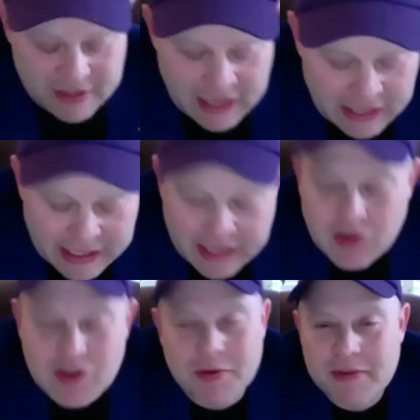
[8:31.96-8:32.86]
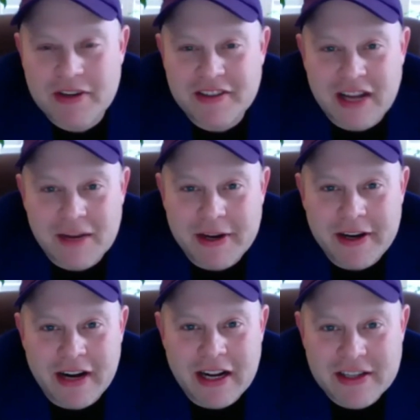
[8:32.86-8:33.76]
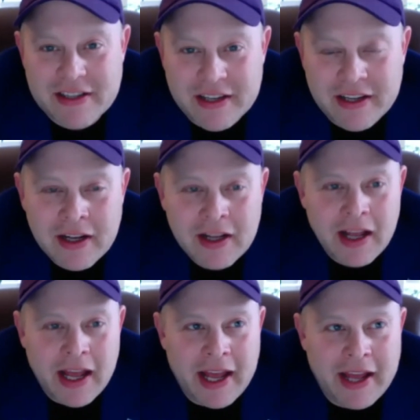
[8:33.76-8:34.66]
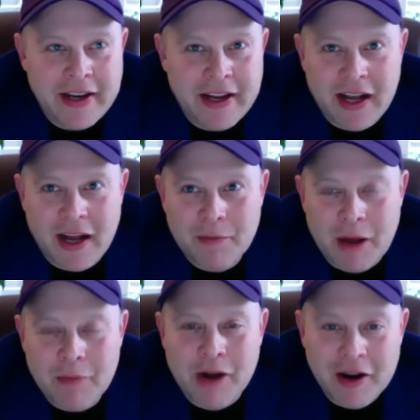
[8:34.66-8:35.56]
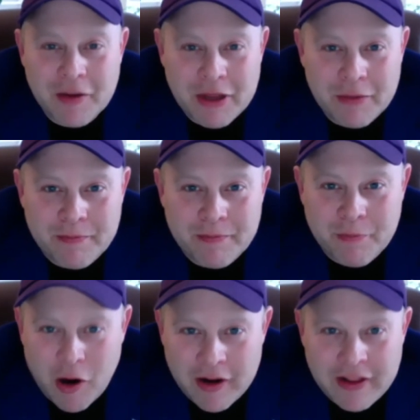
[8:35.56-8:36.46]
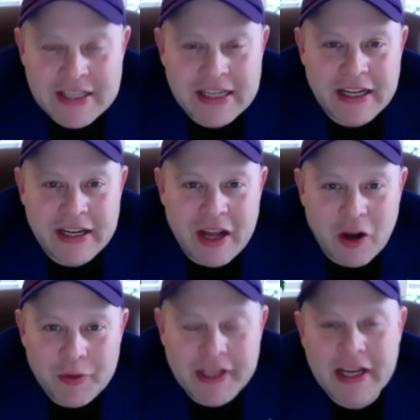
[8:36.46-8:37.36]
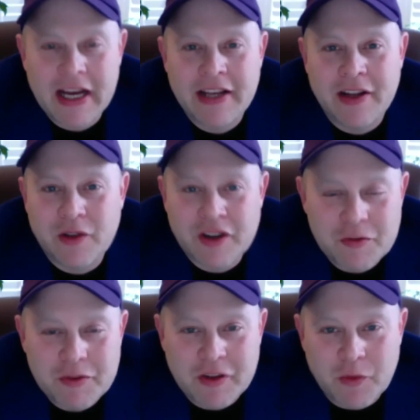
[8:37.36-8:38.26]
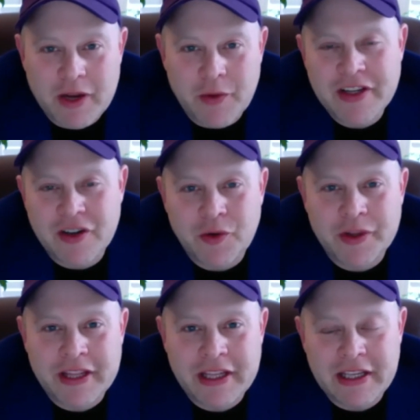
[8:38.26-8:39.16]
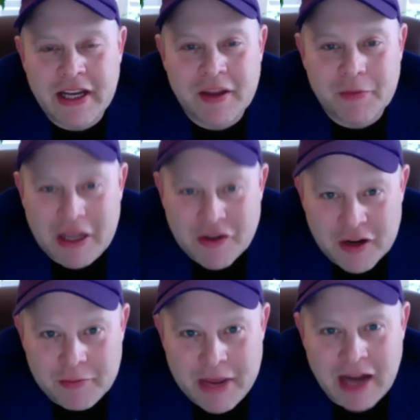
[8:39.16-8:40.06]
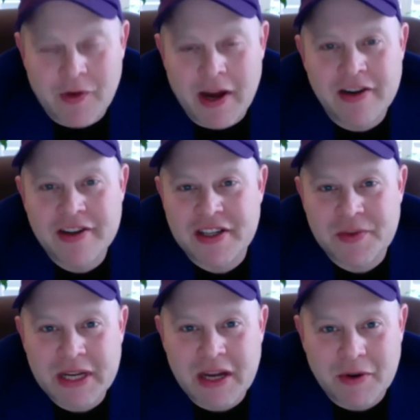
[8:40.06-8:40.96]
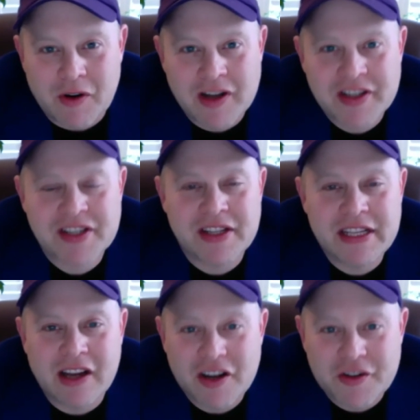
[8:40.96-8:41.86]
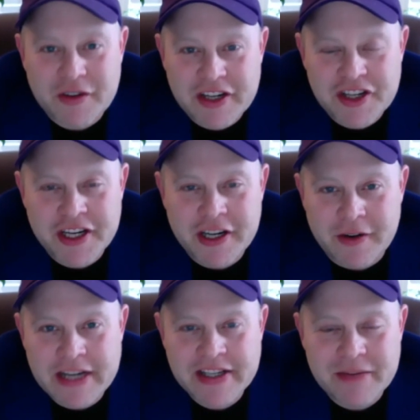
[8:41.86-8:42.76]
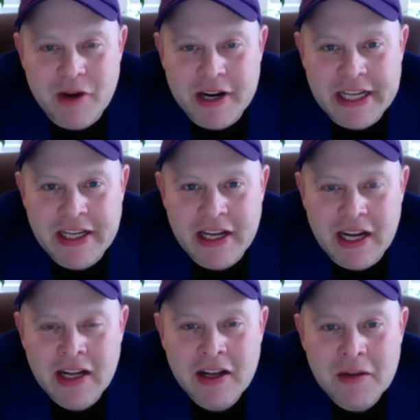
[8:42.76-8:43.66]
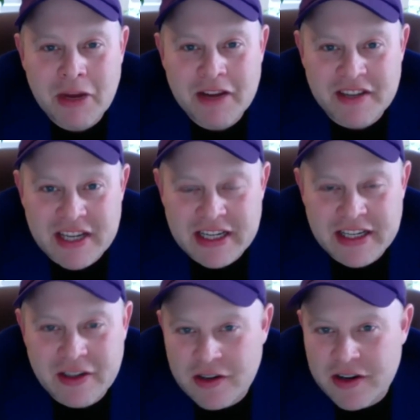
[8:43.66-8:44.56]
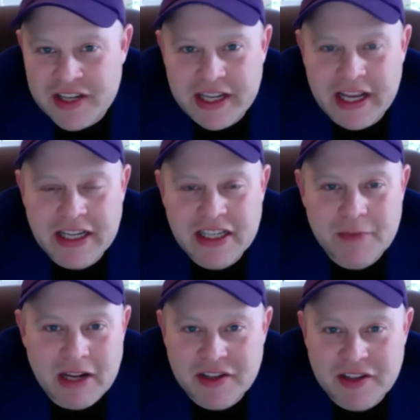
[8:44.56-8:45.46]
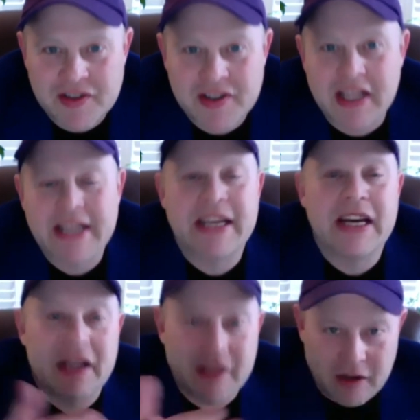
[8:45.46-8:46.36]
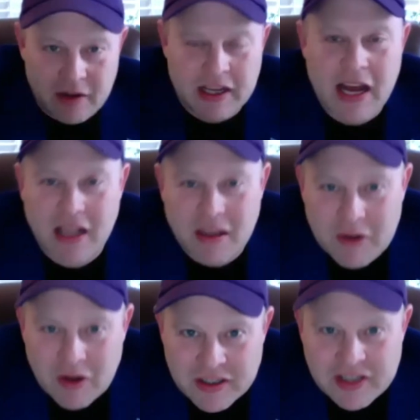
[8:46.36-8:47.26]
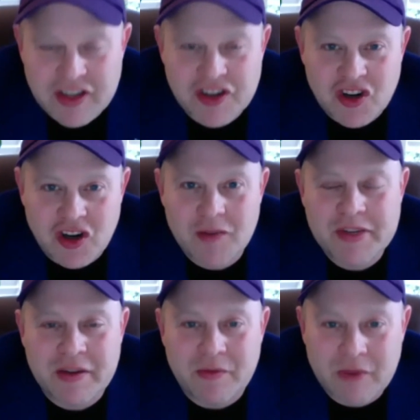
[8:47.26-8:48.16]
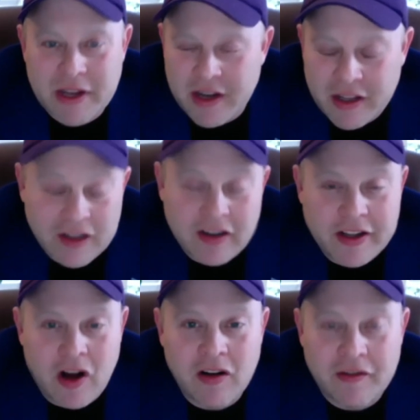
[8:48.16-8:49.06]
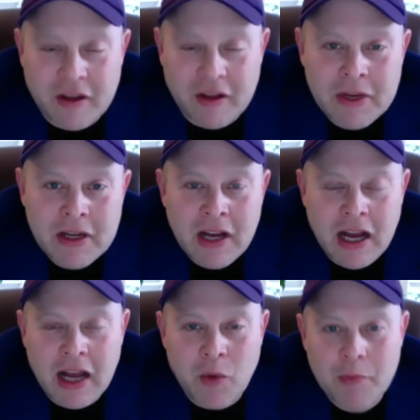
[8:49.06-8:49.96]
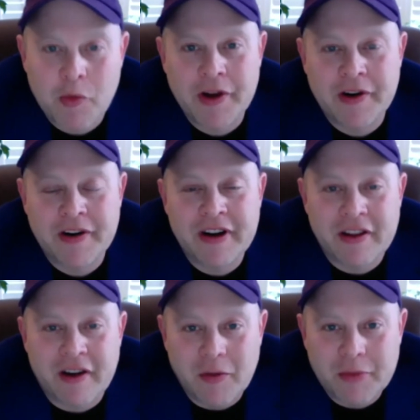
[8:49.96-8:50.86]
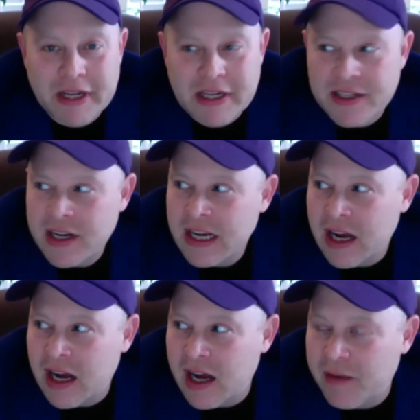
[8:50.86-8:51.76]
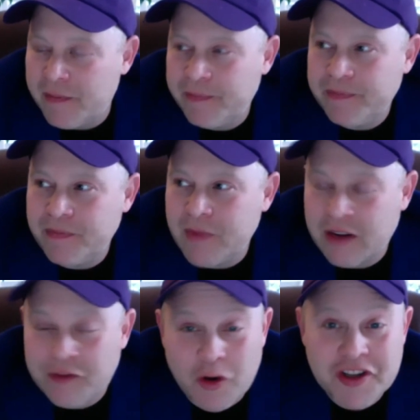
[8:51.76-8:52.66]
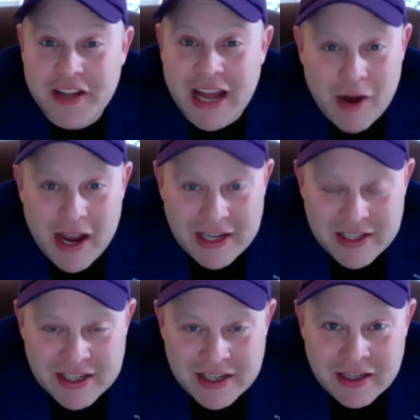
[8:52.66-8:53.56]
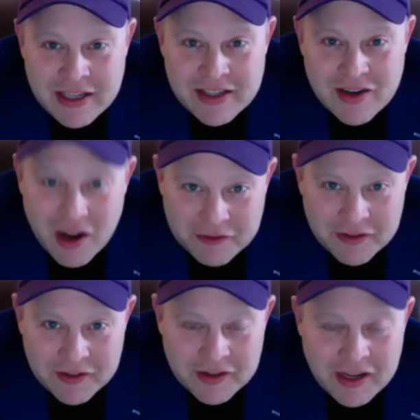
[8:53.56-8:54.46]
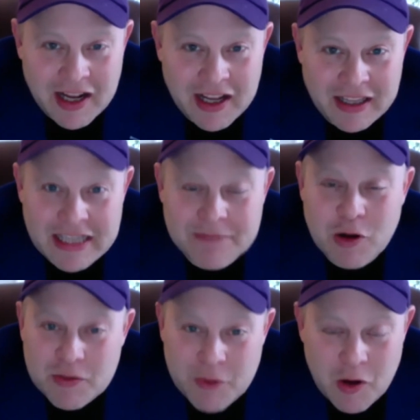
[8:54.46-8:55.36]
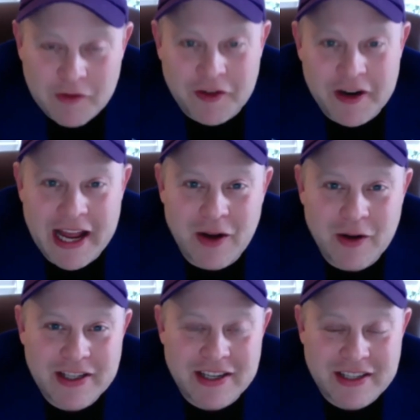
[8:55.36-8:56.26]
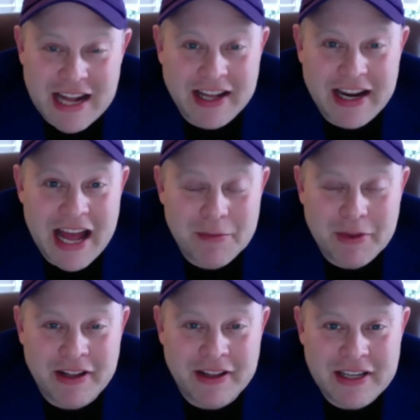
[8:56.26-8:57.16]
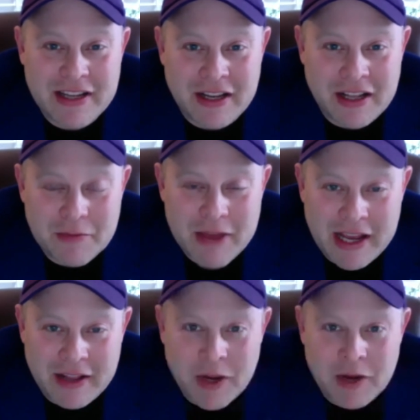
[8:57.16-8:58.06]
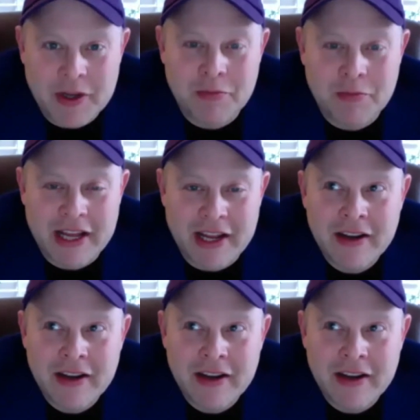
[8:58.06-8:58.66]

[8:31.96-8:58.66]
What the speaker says: I get goosebumps every time I hear it, honestly. And I'm proud to be a part of this and helping, contribute the way we do with the Patriot Pack riders as we come across the country each year, raising money by visiting dealers and getting sponsors like, the Konica Minoltas and Sharps and literally all of them at one point or another helping us. Unfortunately, that ride is off, at least postponed for now. It's not going to happen at least in May the way we had planned.